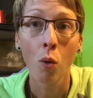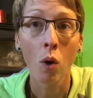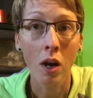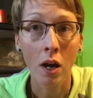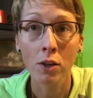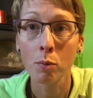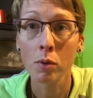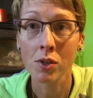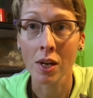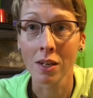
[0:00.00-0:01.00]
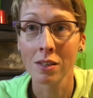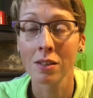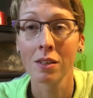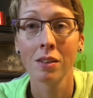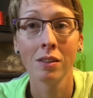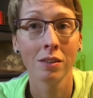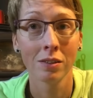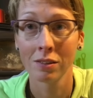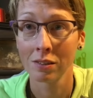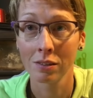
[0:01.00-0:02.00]
100%
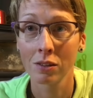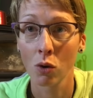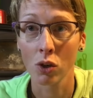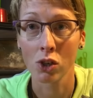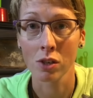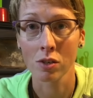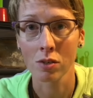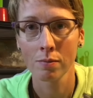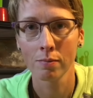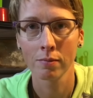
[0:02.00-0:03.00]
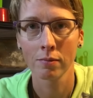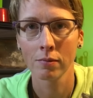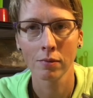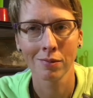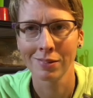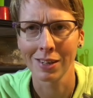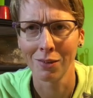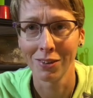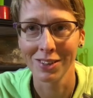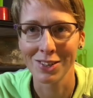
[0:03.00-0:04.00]
gorgeous. Did I
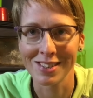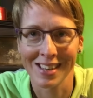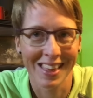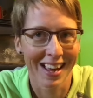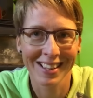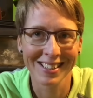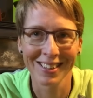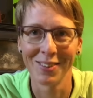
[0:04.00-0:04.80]
really just say that?